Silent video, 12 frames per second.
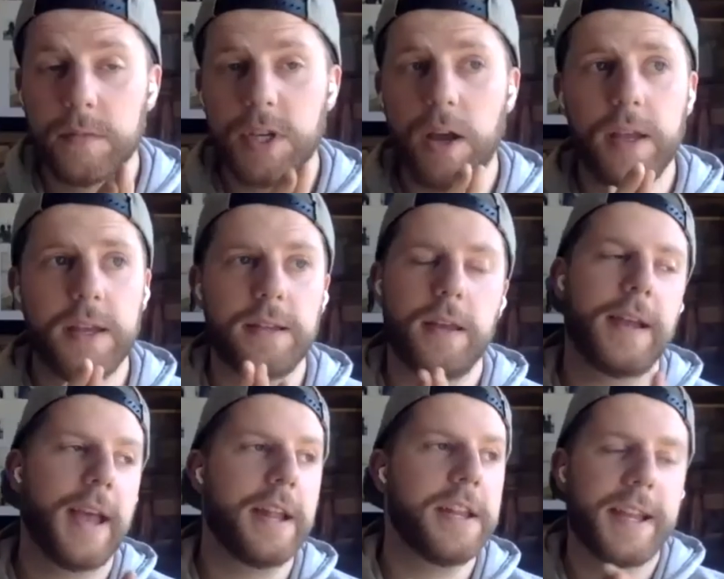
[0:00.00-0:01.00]
So you're
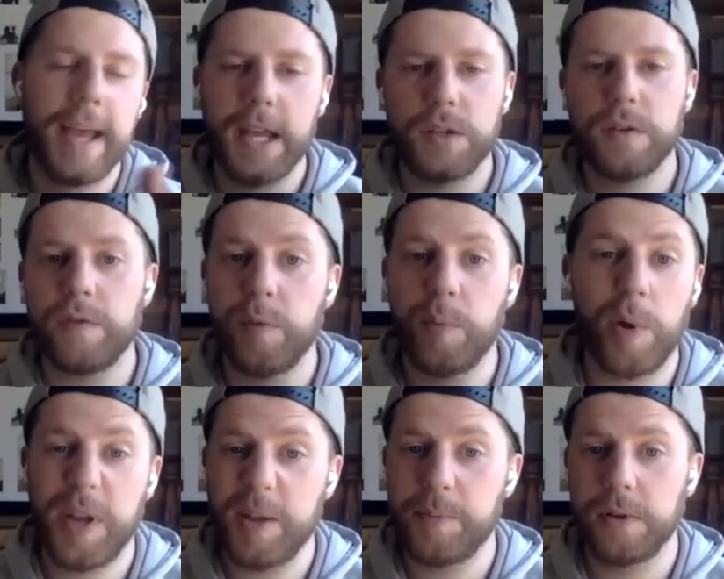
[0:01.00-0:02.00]
catering for more
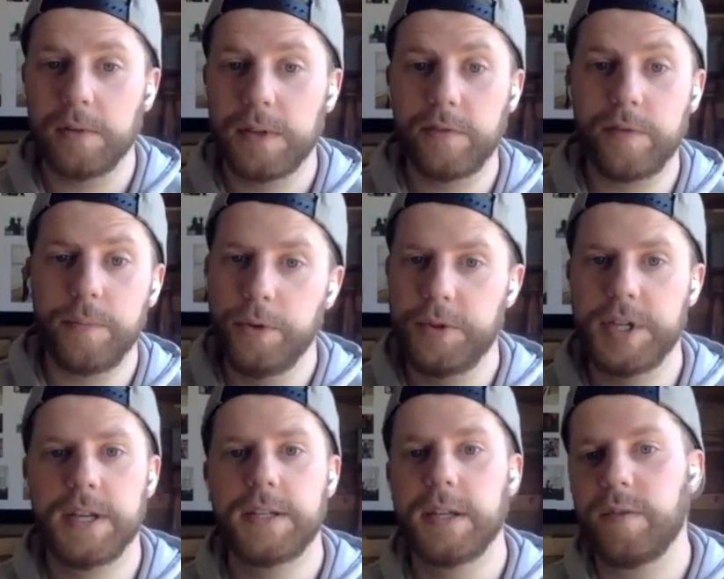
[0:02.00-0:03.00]
people, different
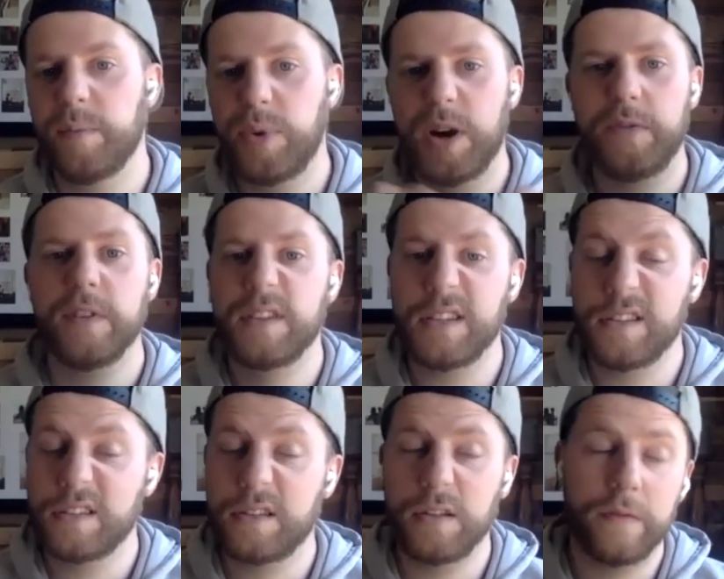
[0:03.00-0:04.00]
budgets, different preferences
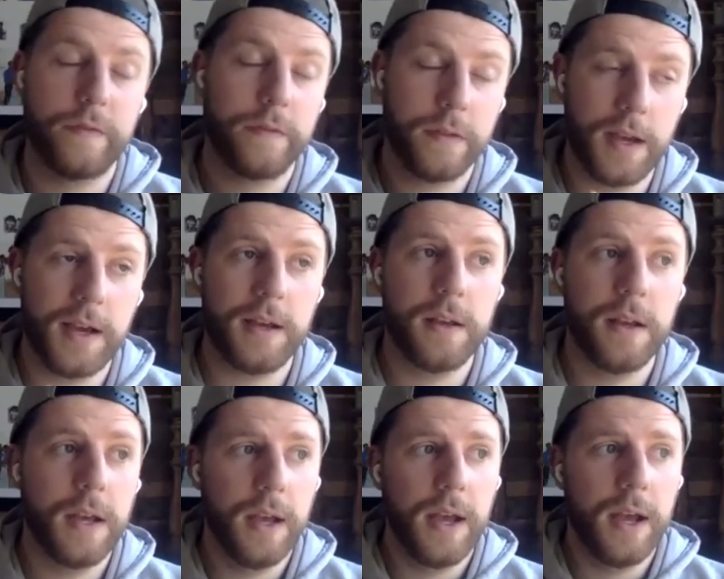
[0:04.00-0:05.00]
and stuff. Yeah.
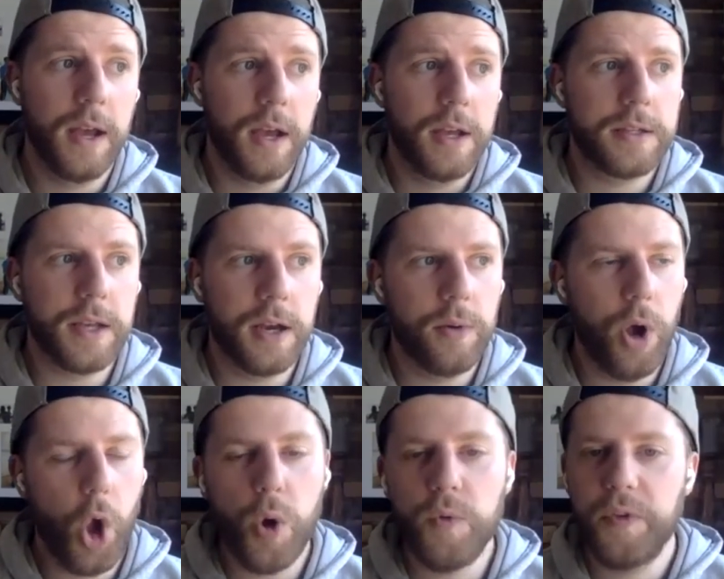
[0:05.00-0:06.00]
So
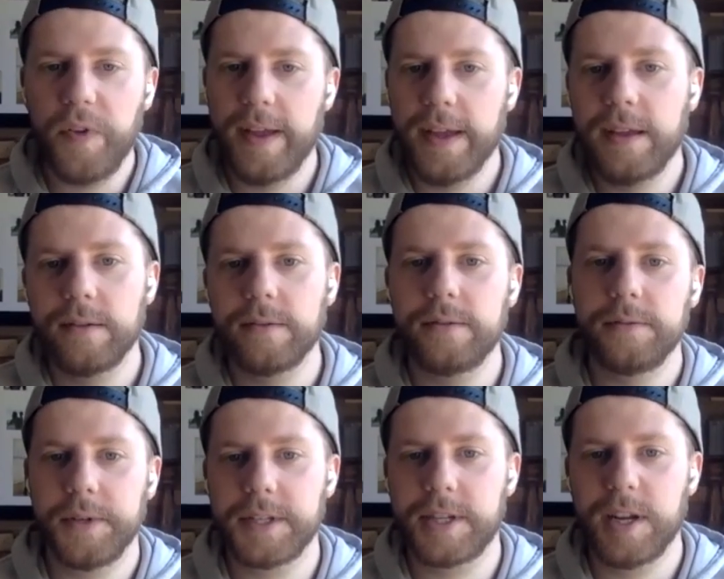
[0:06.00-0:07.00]
hopefully
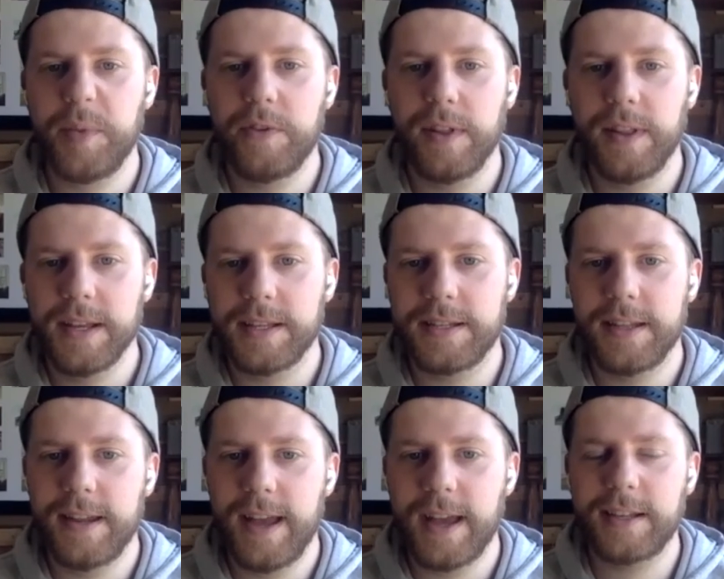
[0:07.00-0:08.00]
it's going to be released in
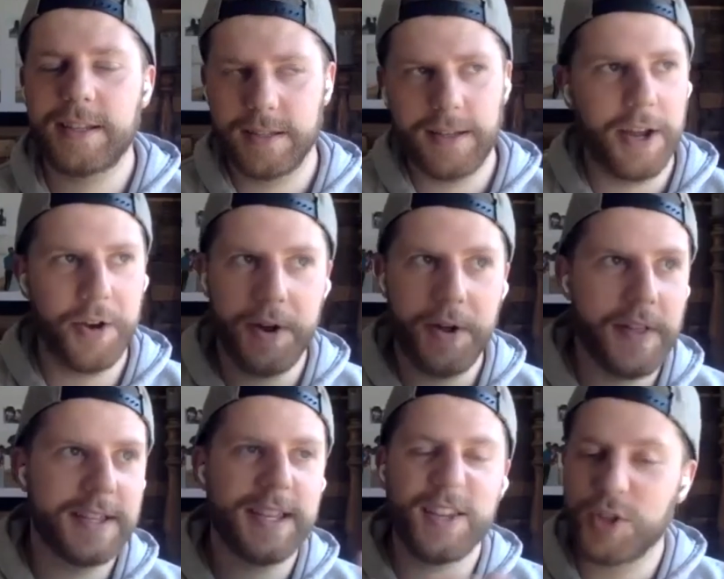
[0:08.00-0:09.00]
the next, I don't know,
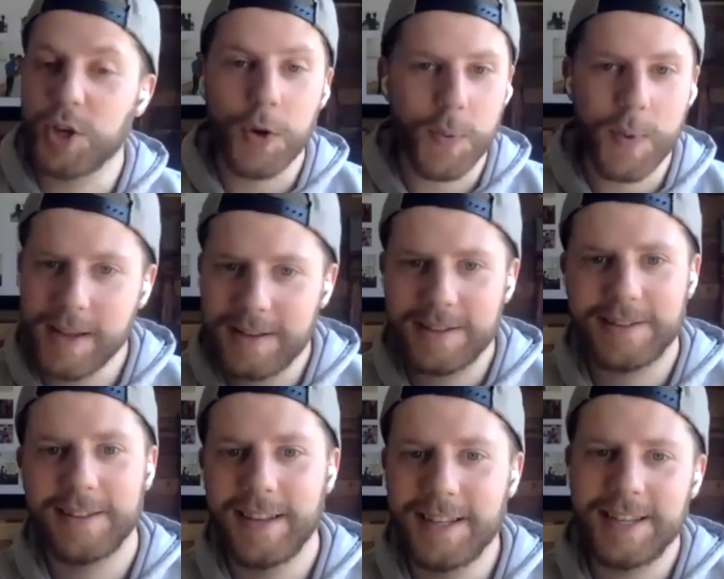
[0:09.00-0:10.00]
let's say 2 weeks.
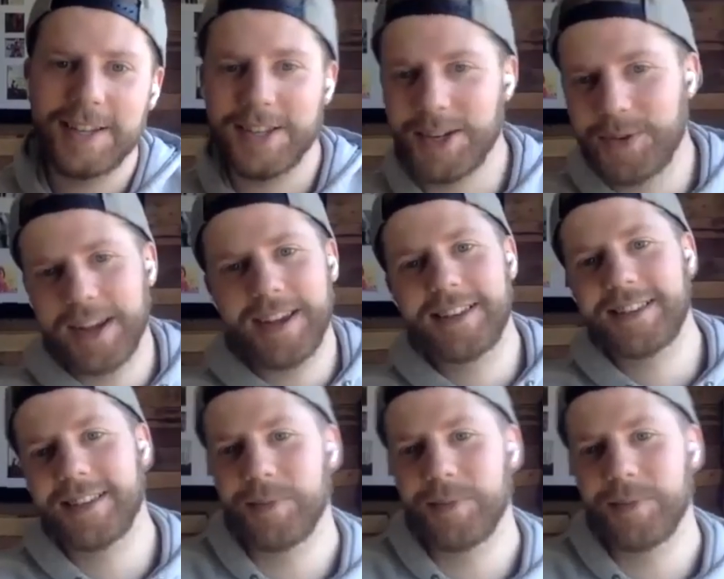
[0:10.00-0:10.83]
Let's say 2 weeks.